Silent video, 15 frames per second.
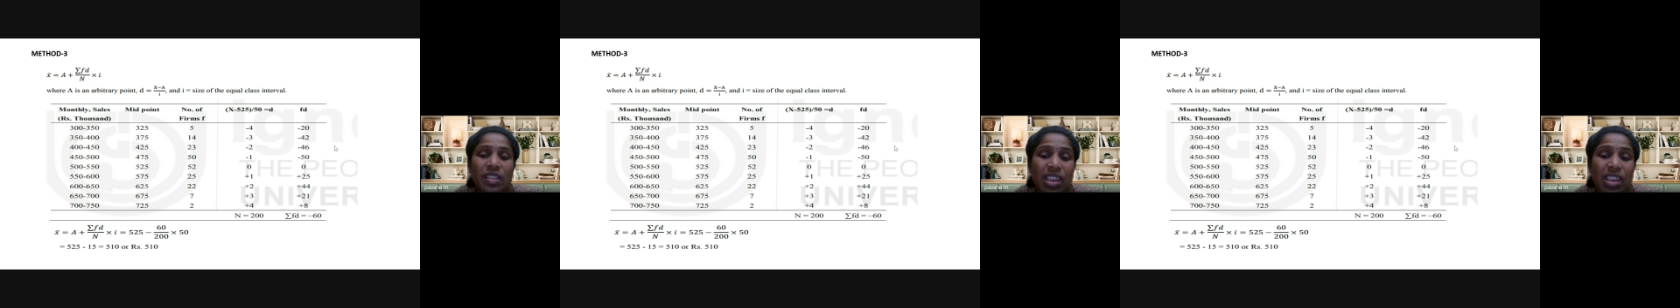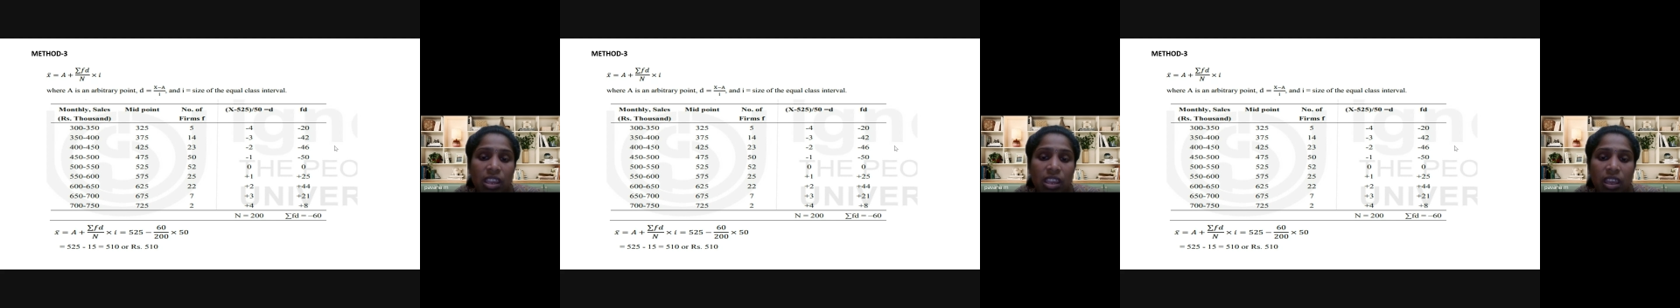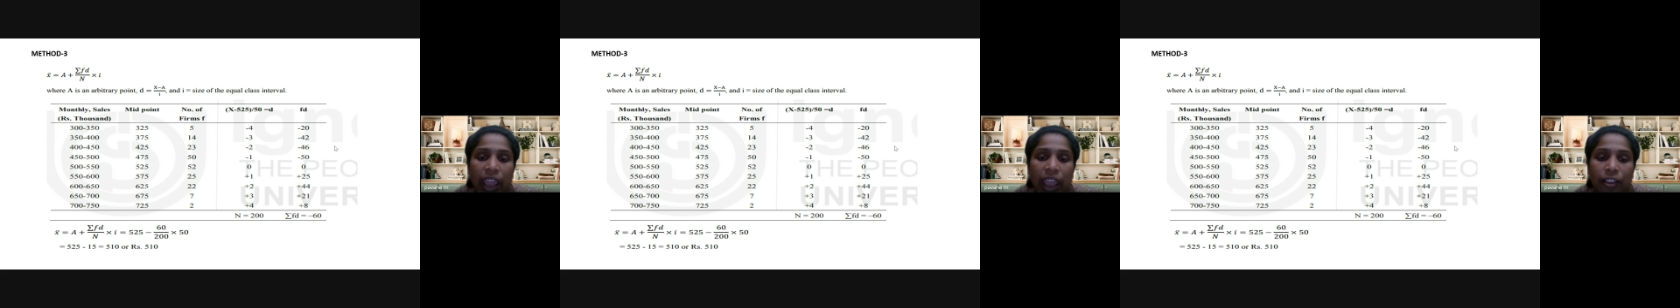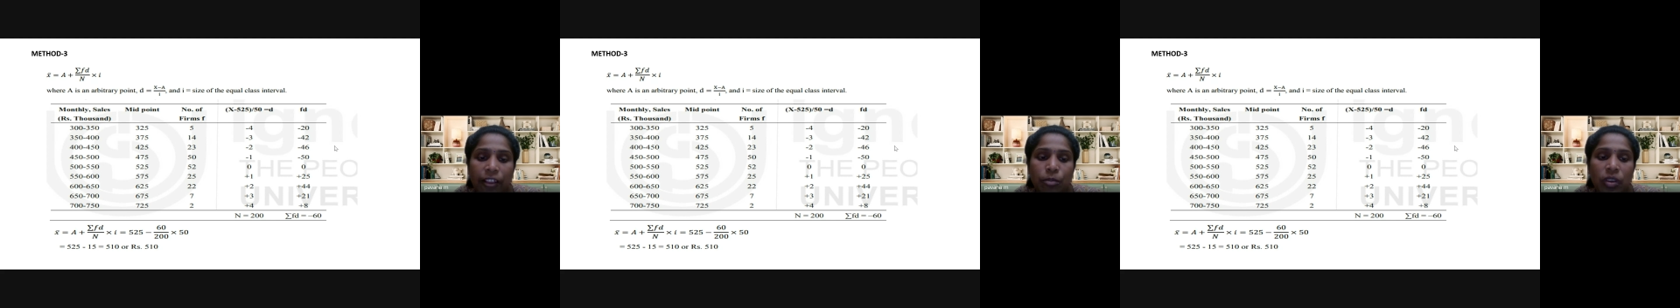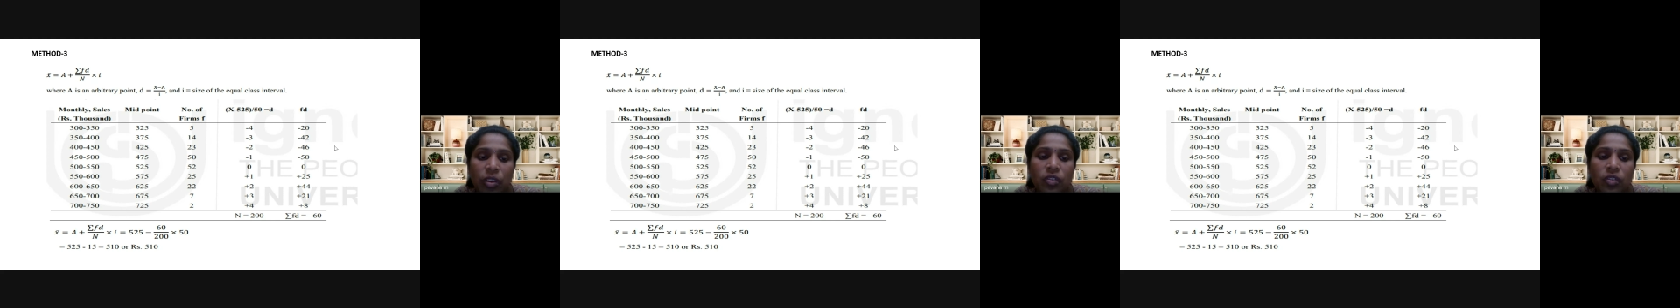here x
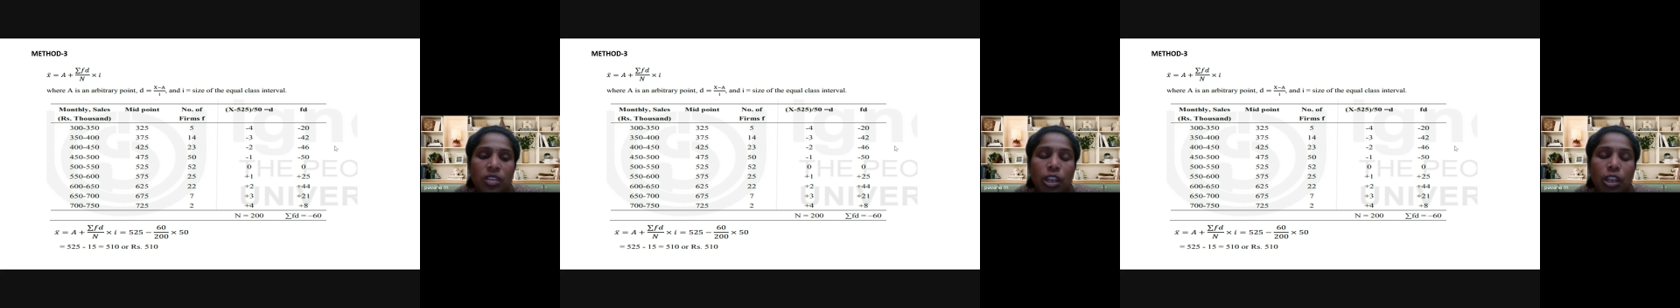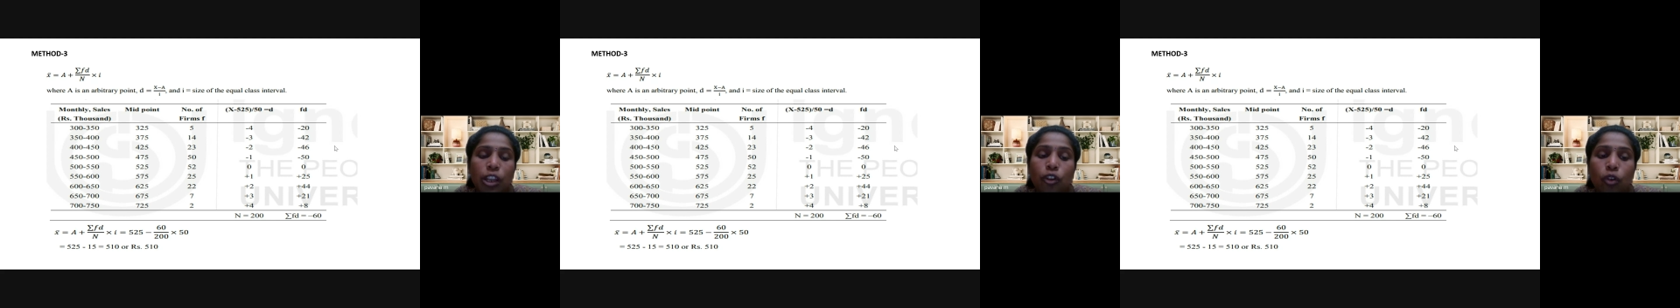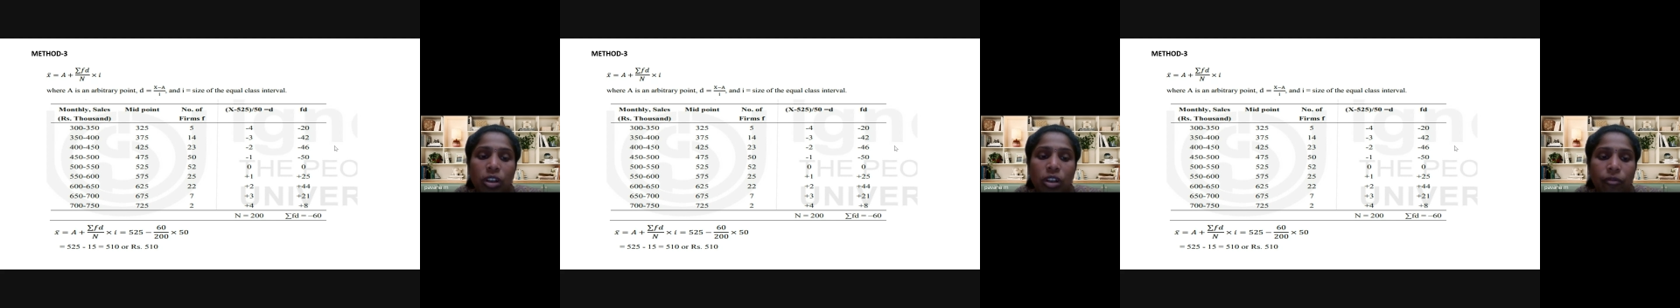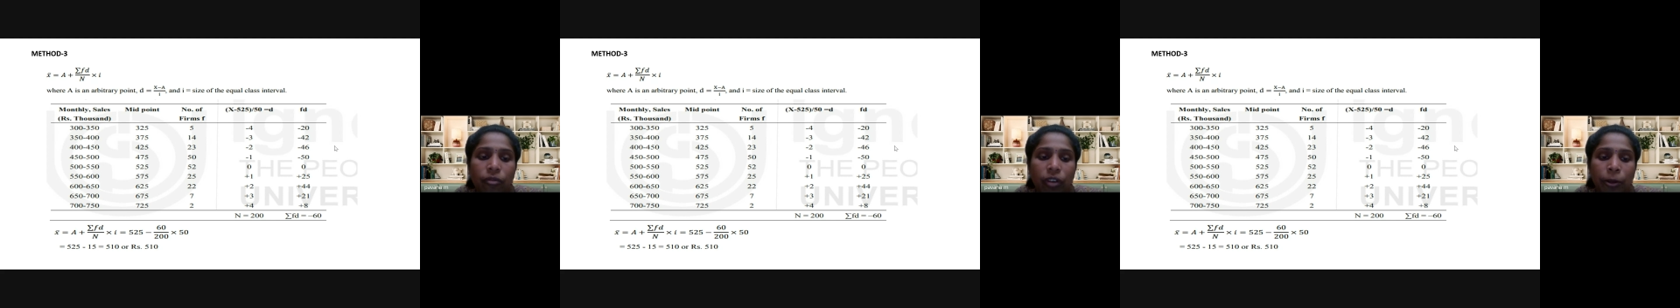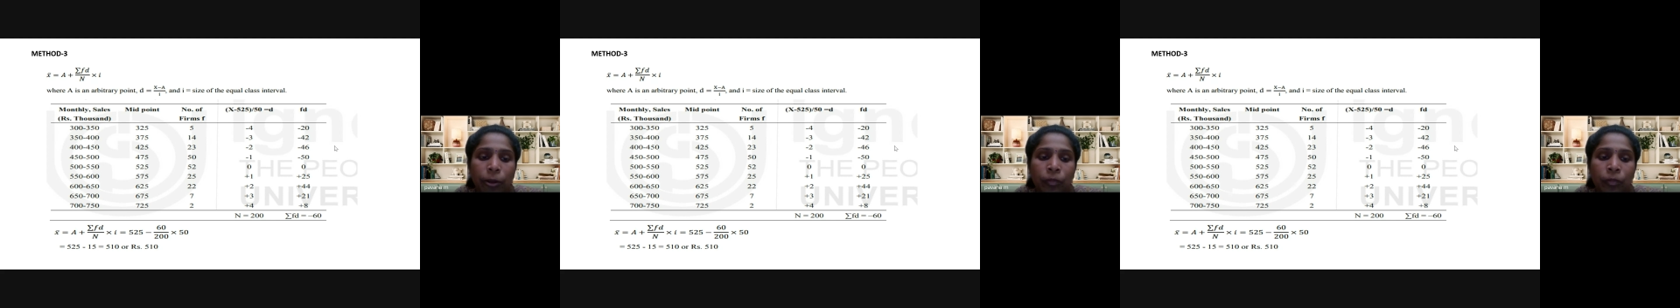means 325.